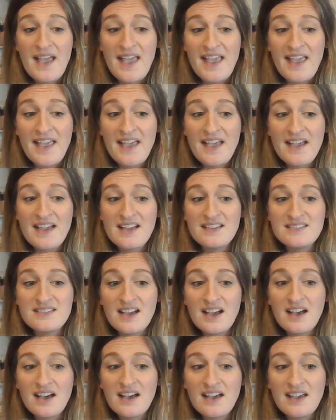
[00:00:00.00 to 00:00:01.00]
And
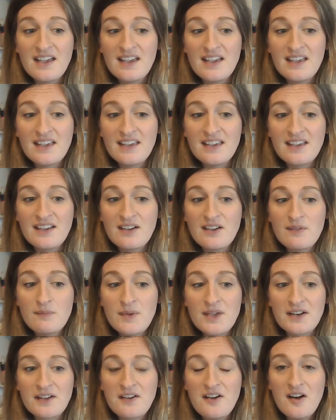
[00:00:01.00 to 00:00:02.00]
I
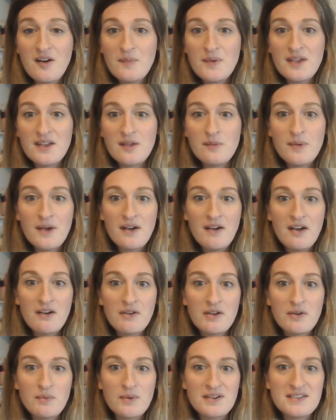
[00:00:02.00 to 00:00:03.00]
made a comment about how
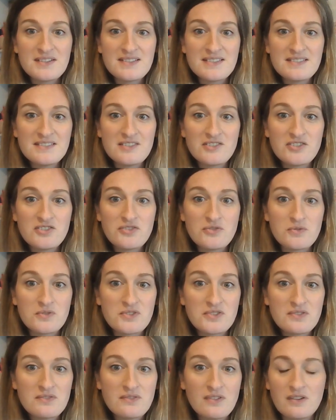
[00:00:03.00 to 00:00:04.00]
I wanted to stitch
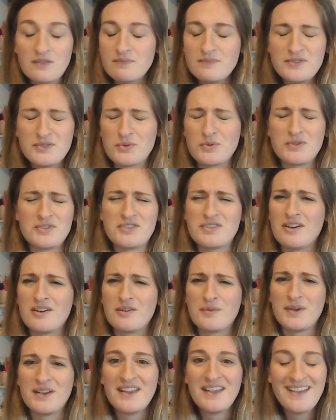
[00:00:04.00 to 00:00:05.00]
George
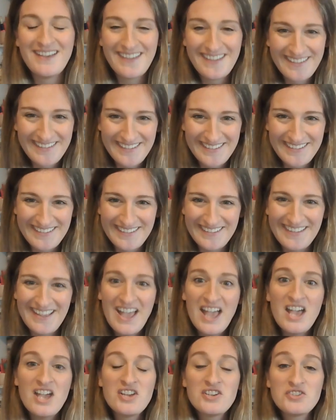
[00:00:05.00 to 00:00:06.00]
Darwin,
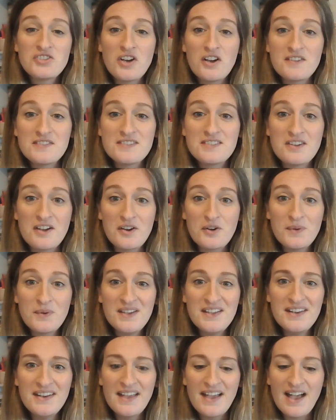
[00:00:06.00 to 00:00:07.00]
Charles
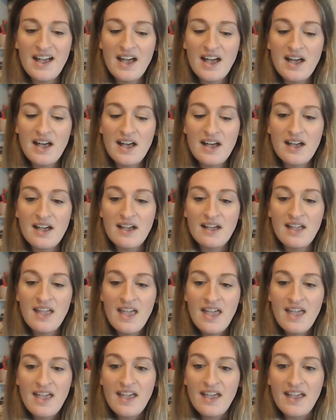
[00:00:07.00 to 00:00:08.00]
Darwin.
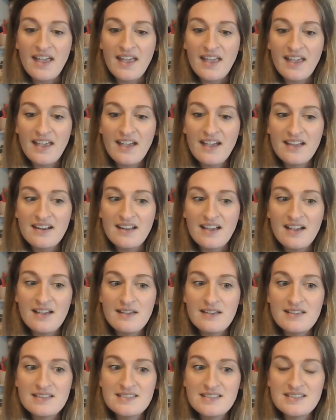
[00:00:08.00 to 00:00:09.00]
And
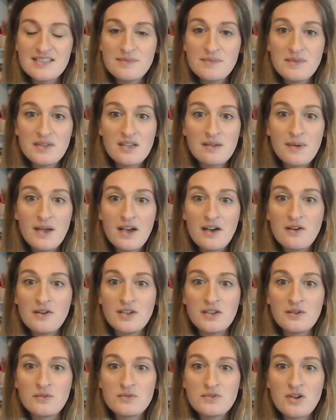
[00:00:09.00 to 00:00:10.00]
I said something about,
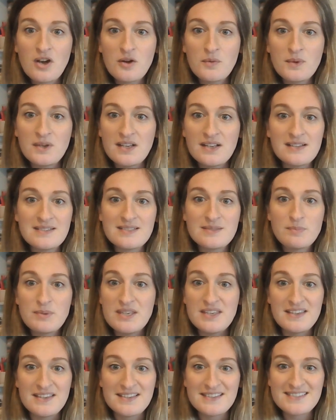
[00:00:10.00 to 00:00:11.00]
Darwin and his
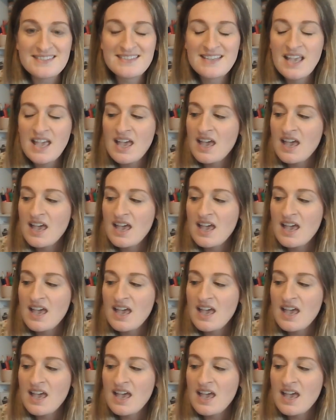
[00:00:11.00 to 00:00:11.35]
peas.